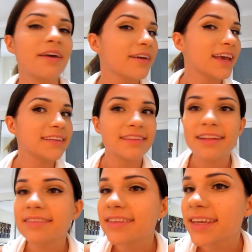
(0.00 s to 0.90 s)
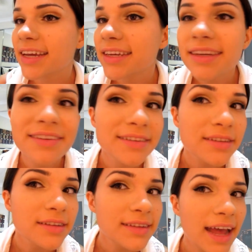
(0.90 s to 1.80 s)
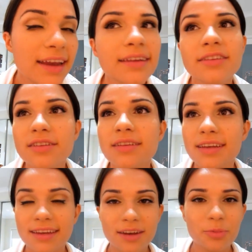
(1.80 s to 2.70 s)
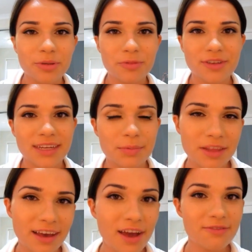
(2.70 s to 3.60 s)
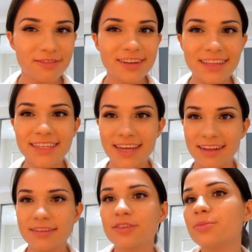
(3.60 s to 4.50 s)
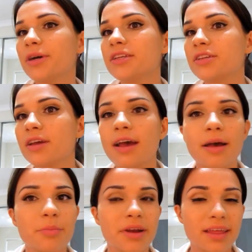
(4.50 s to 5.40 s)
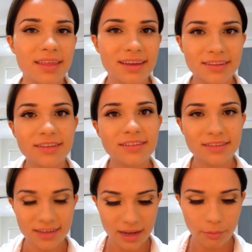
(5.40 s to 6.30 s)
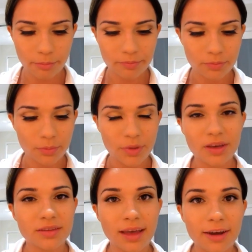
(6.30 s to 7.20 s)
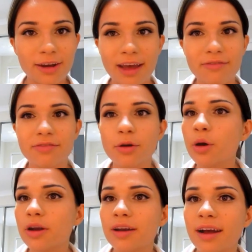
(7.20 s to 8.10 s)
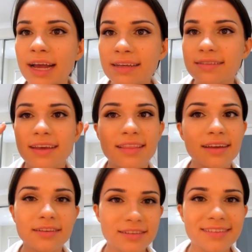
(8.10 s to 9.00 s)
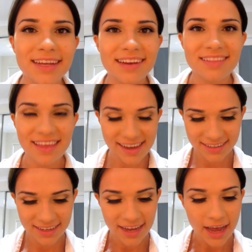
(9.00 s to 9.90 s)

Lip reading: Okay, so that's done. So it's added just a little bit more depth. You can't really tell too much, but I think it just, because I don't have hooded eyes, I think I just needed that.